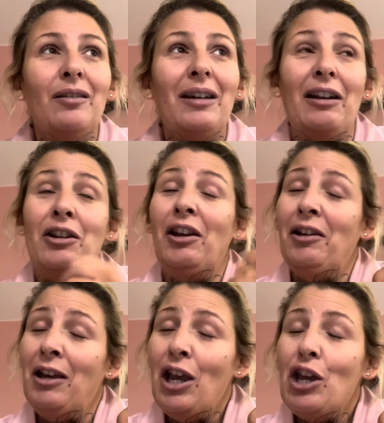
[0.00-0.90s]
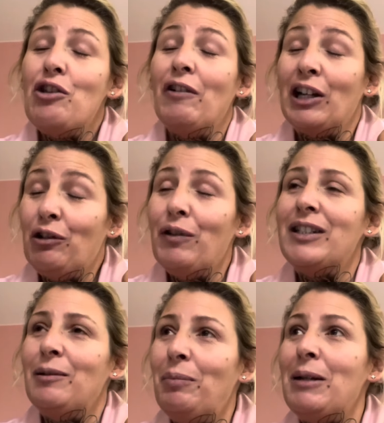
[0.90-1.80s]
And your
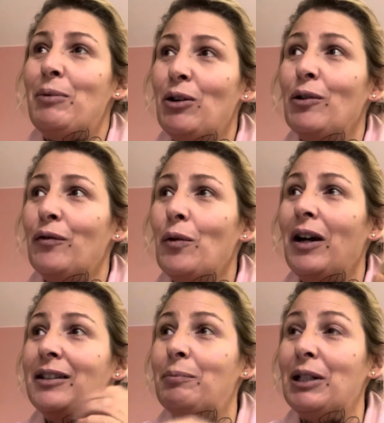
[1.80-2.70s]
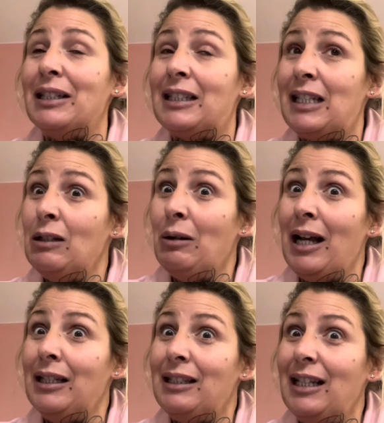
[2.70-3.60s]
incredibly beautiful husband still
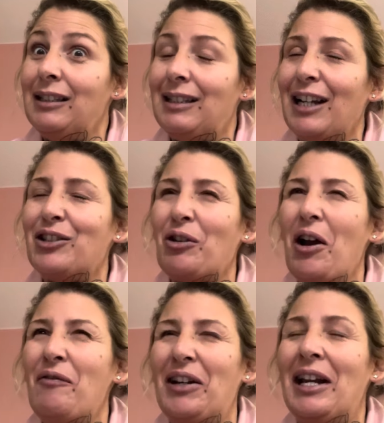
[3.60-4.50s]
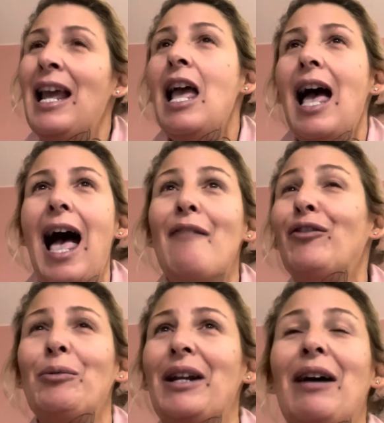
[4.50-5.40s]
has his sex drive and
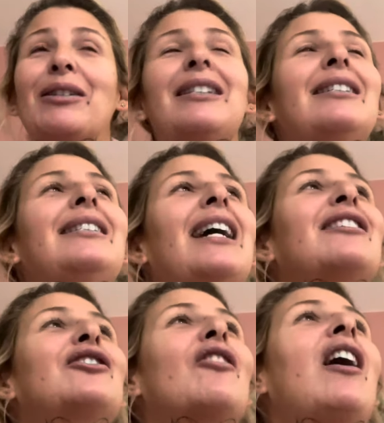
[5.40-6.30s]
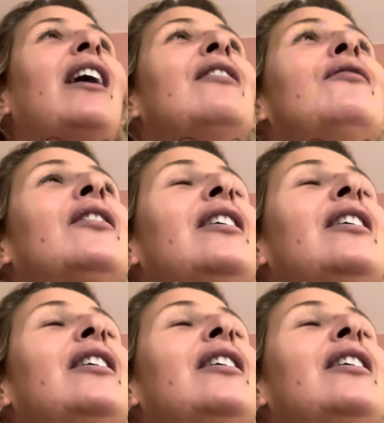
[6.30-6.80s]
everyone else's sex drive.